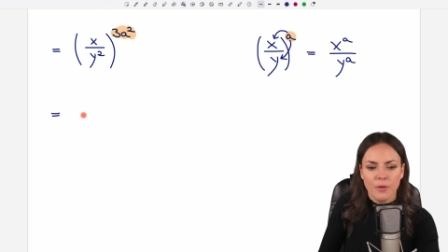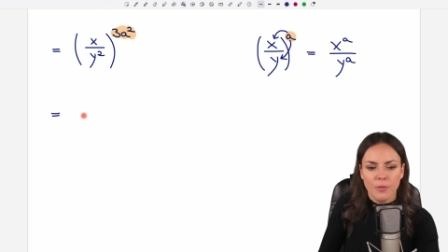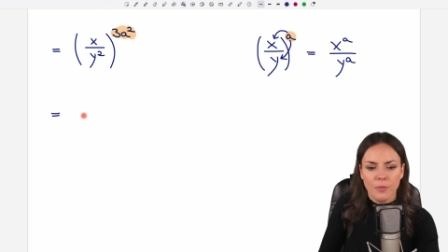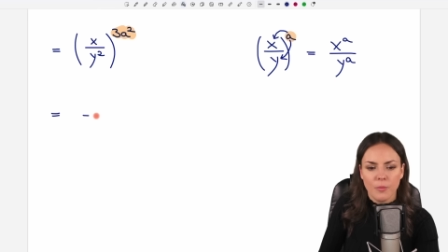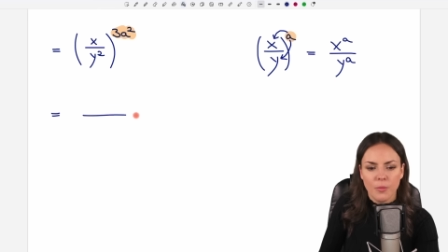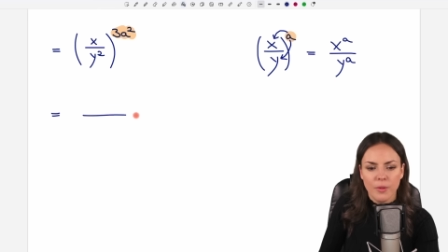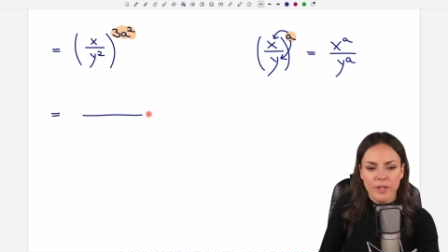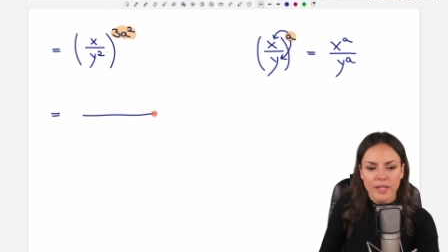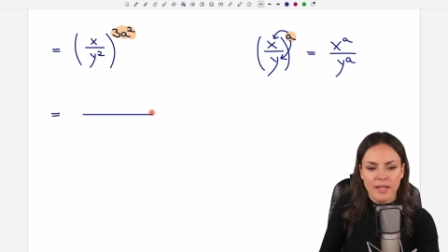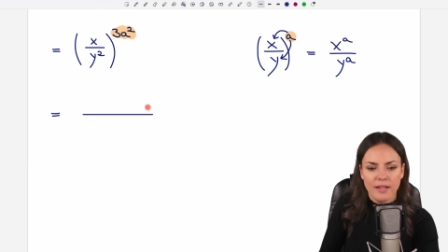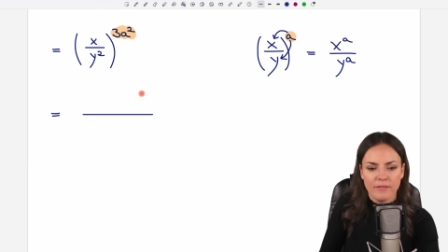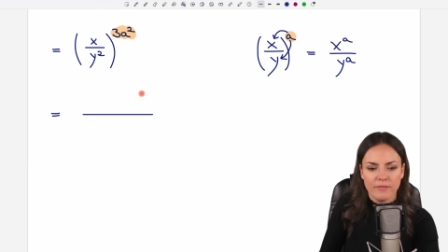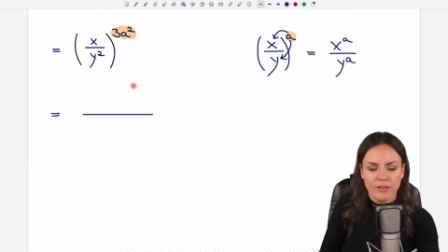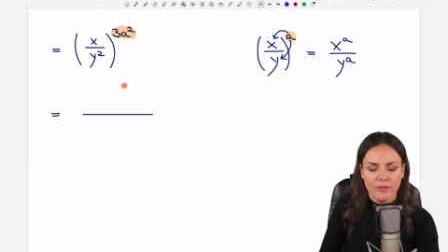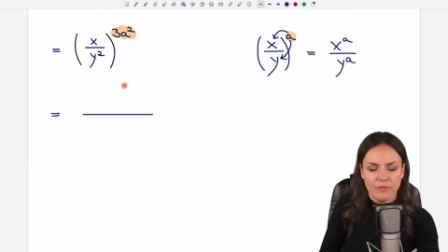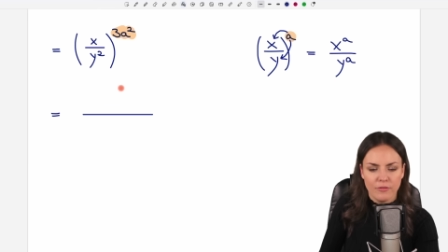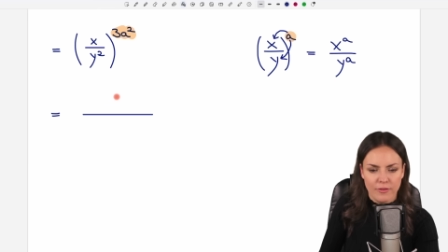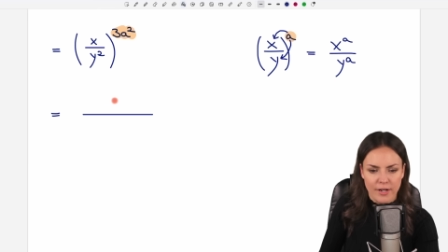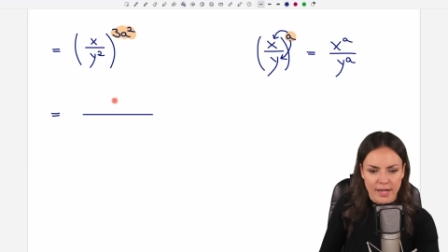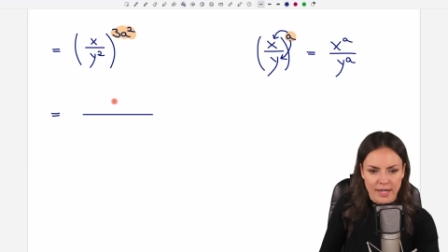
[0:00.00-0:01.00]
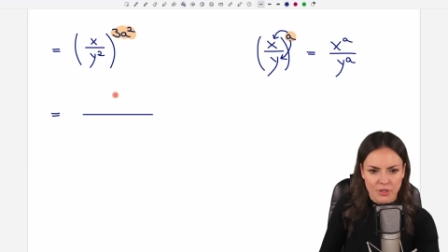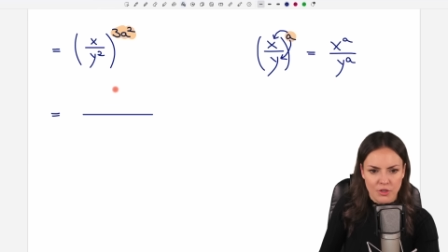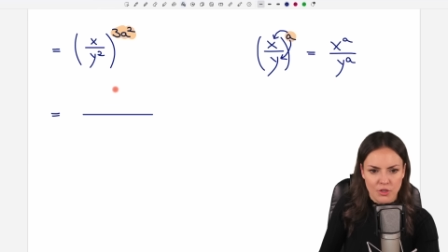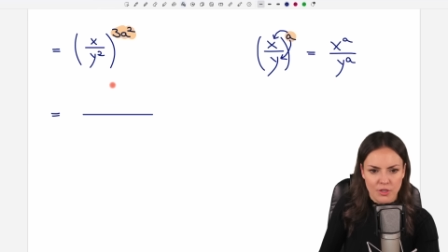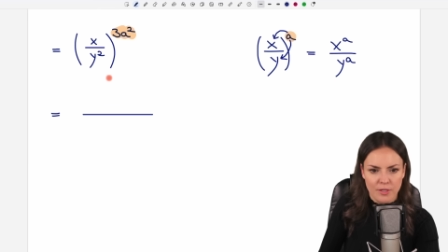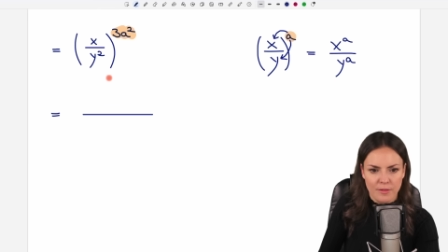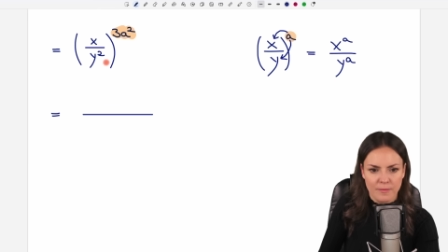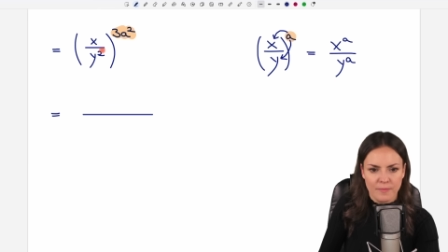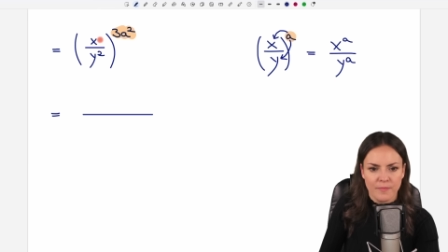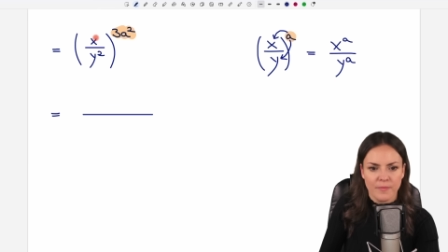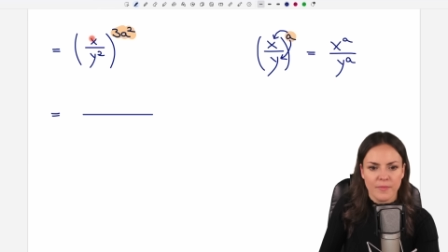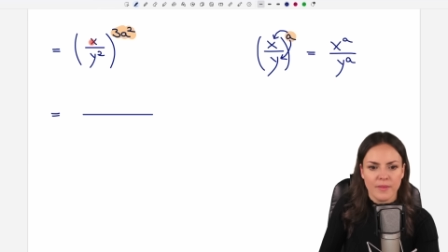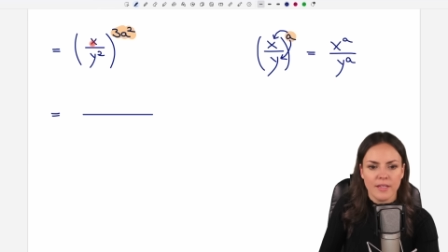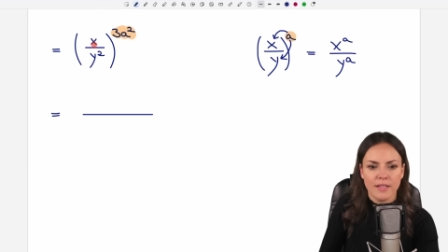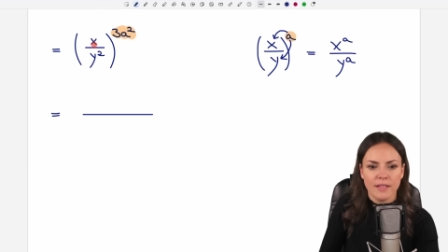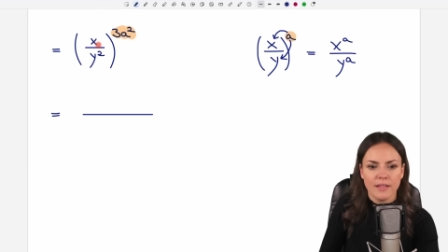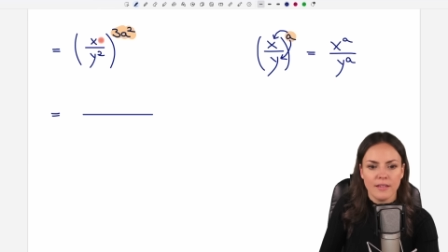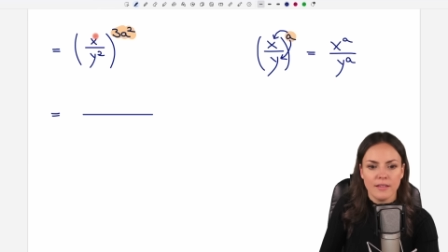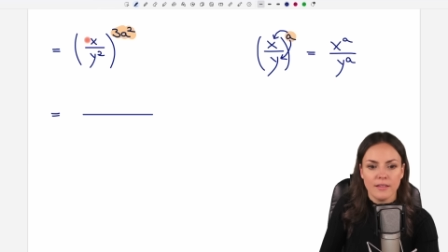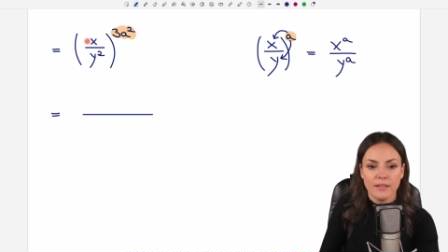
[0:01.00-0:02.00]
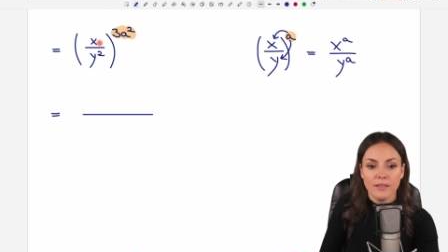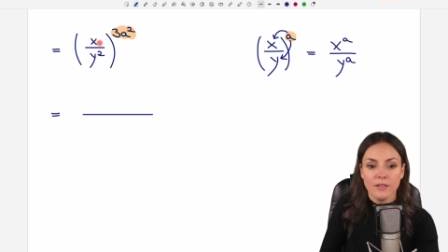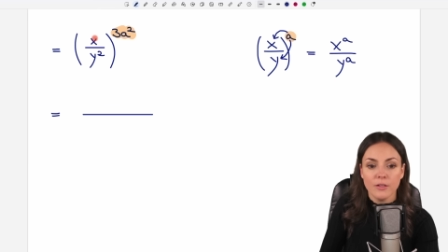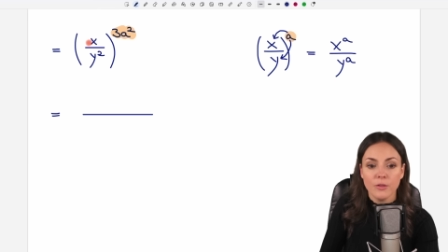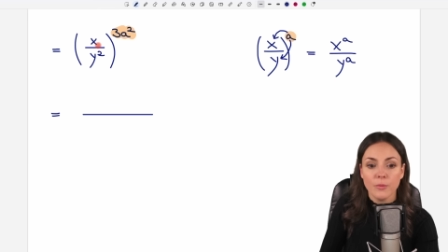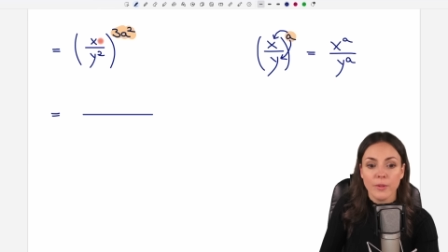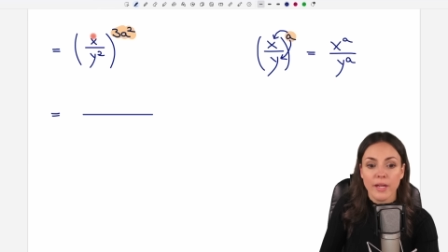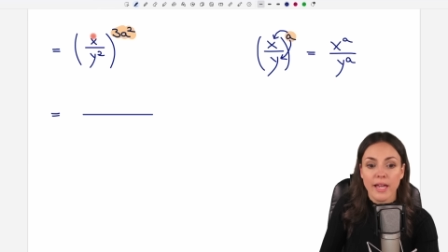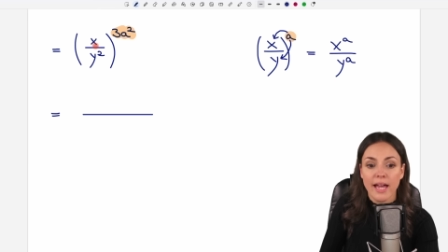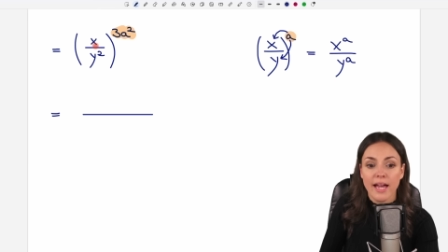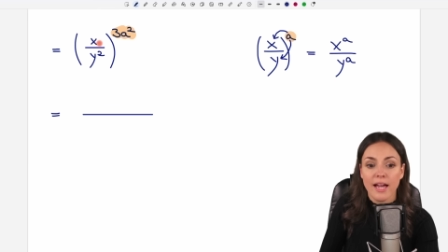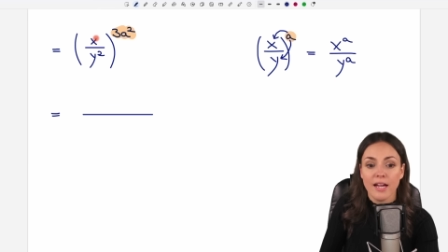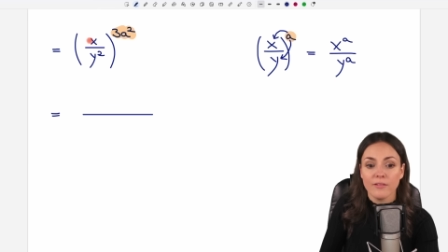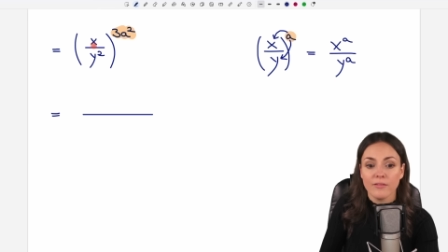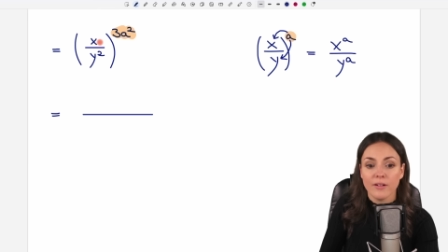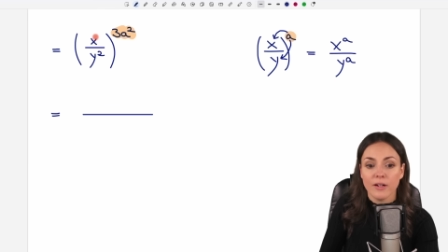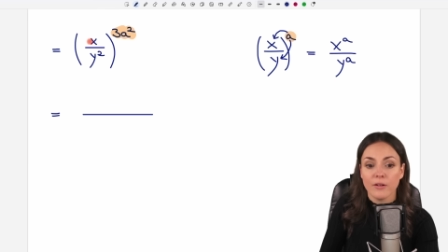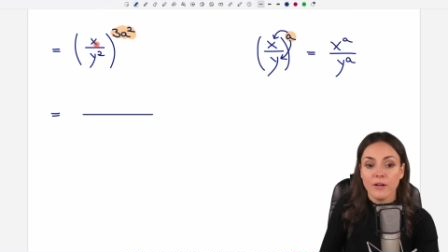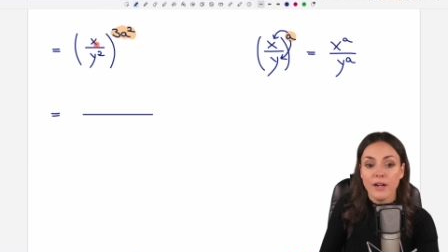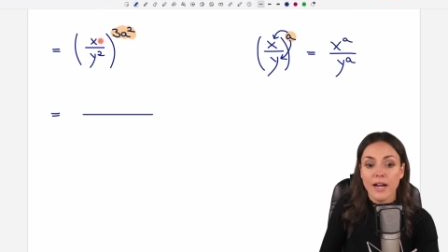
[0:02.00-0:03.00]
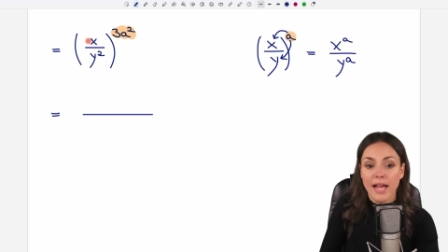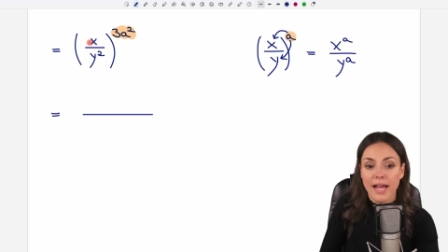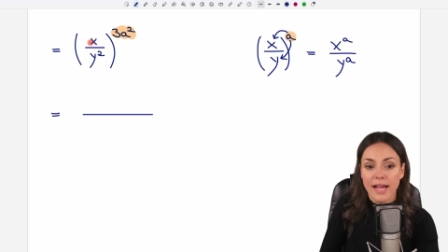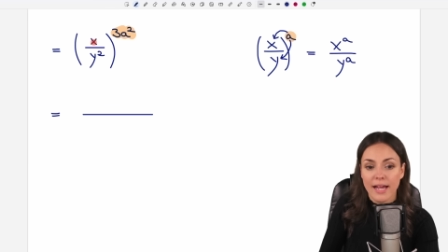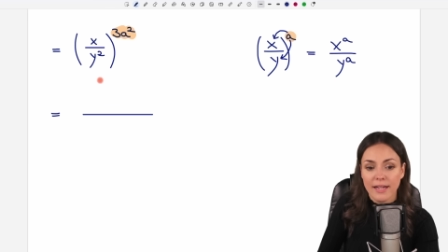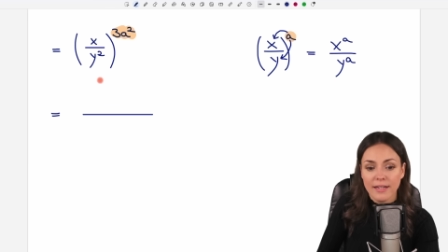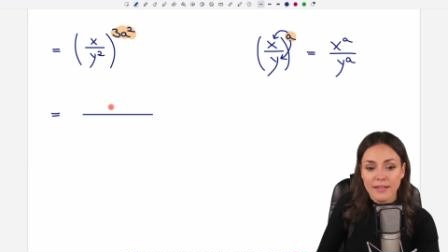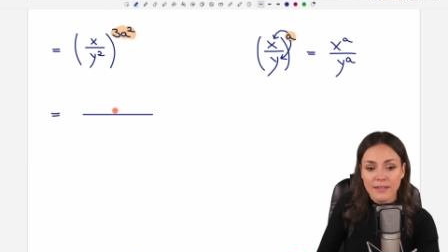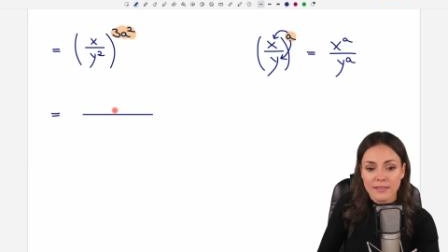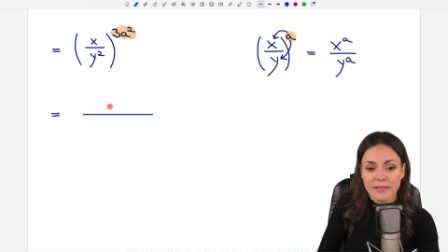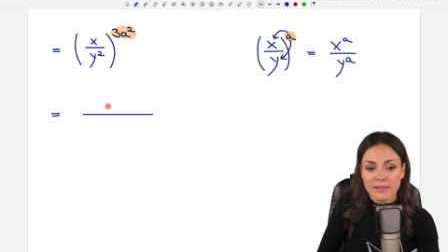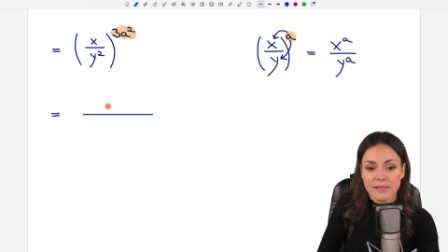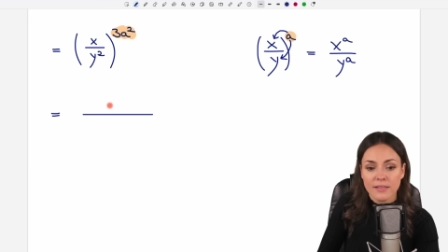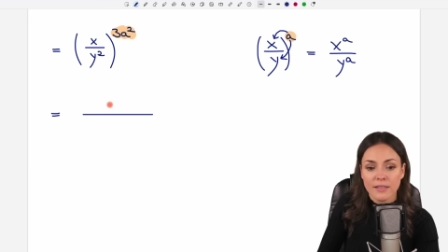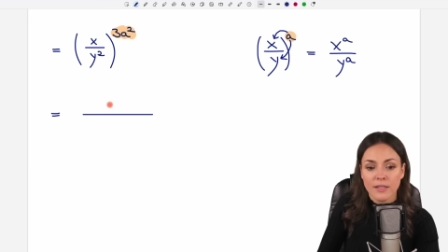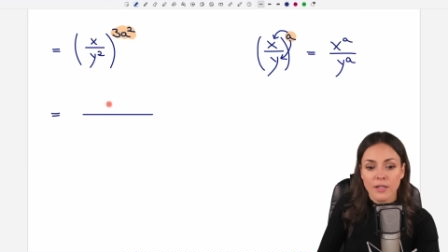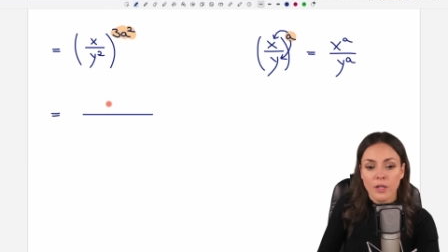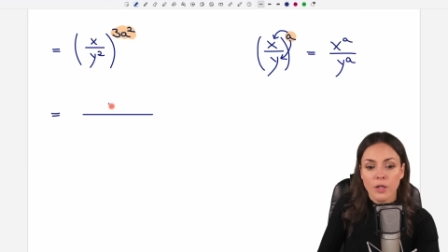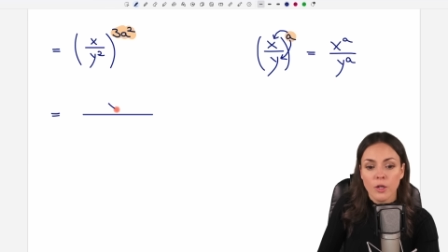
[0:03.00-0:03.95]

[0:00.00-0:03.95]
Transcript: We have our fraction. Here we have our x.